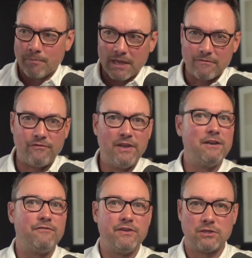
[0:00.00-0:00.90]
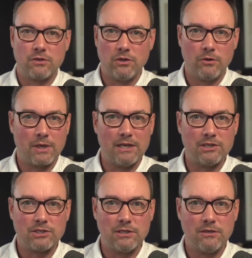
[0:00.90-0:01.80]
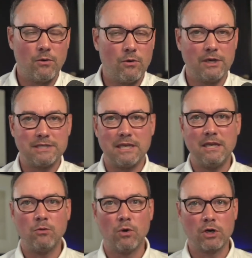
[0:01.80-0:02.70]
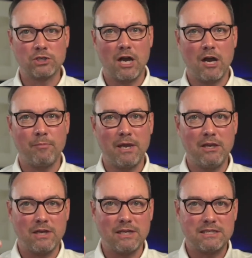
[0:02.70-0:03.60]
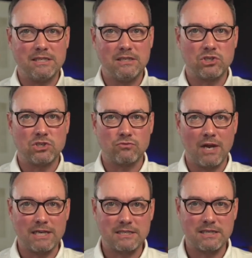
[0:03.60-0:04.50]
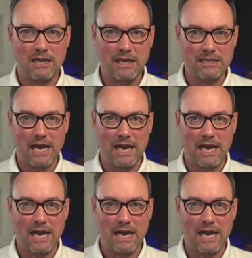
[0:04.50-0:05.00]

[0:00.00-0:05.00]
in a physical location, or it's in a workshop, and you can see stress and anxiety